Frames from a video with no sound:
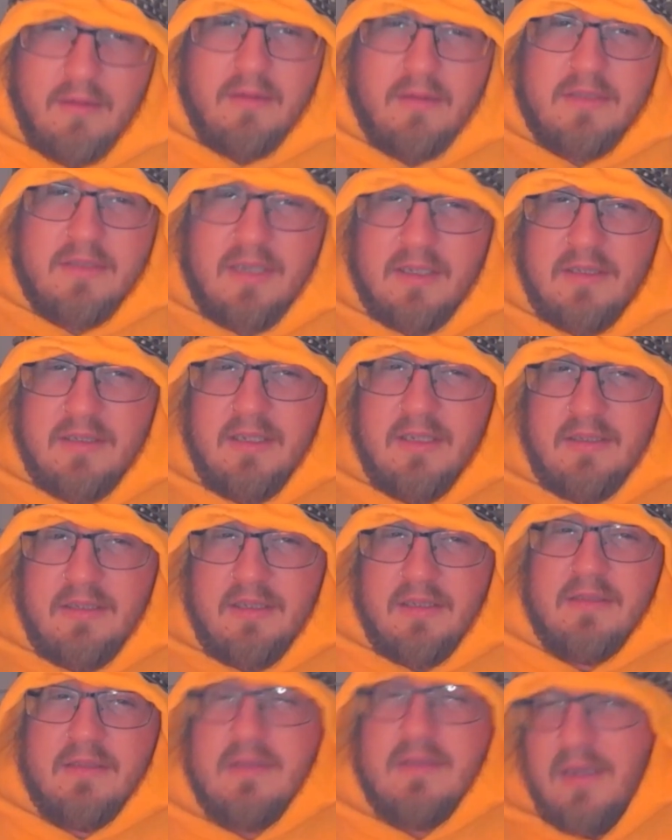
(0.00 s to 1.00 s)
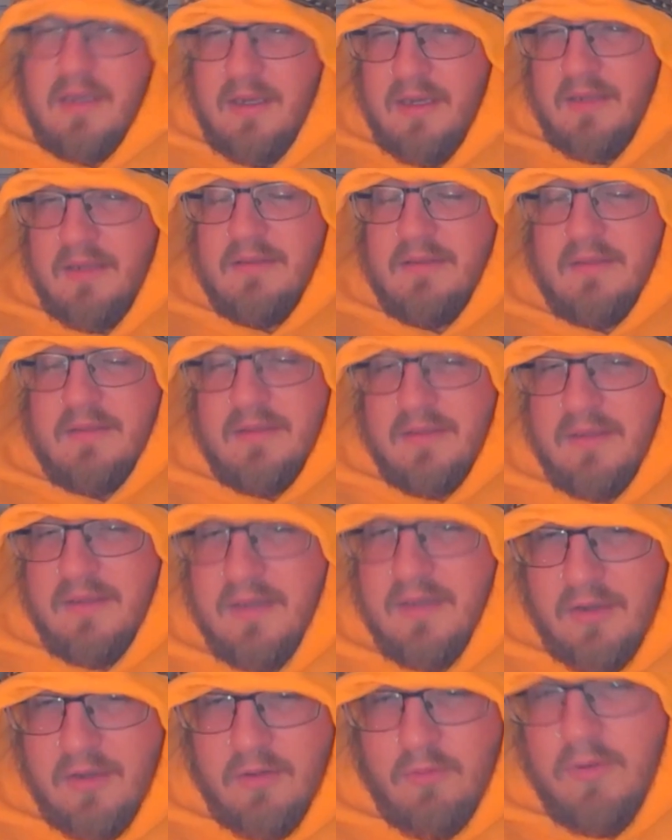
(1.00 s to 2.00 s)
got sentience, and
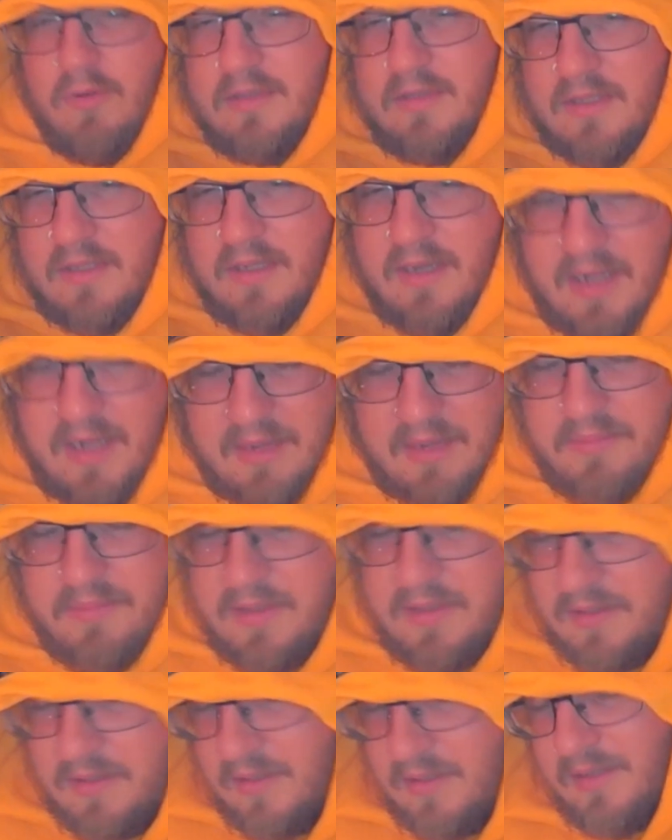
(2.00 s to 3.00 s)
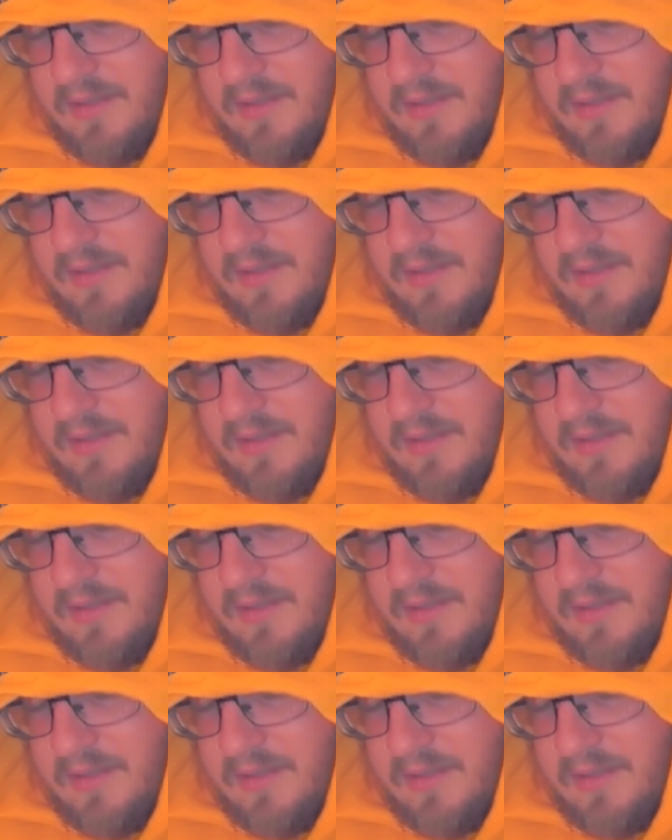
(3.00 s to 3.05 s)
what's gonna happen?